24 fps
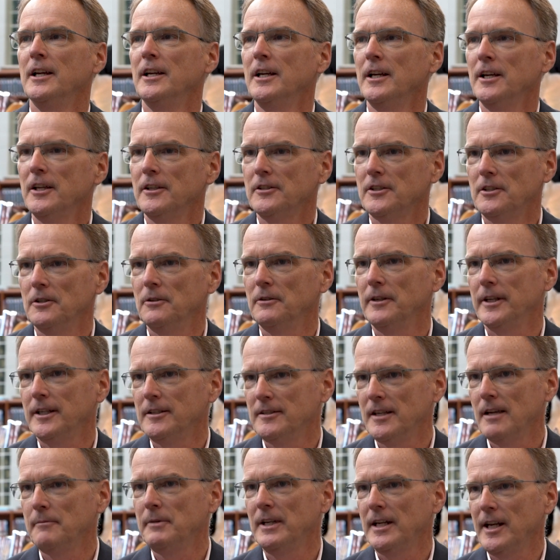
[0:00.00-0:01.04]
to
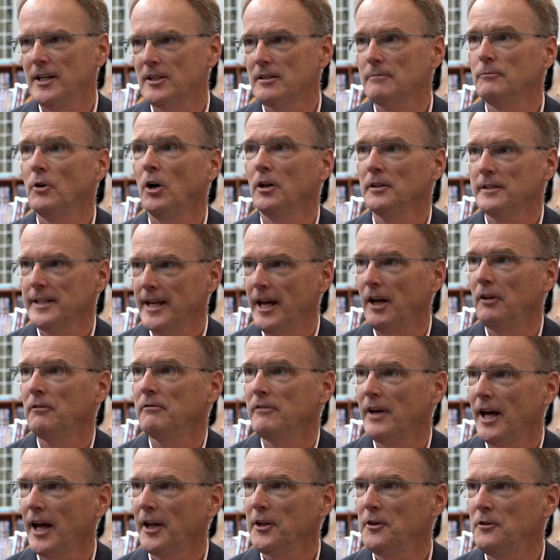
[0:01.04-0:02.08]
exhibit a small
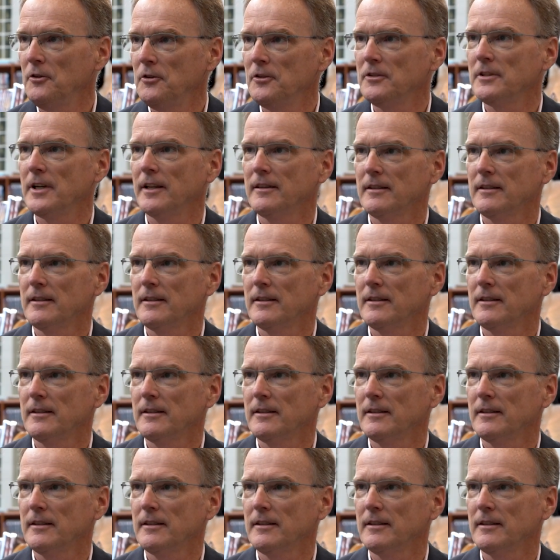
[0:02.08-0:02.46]
town values.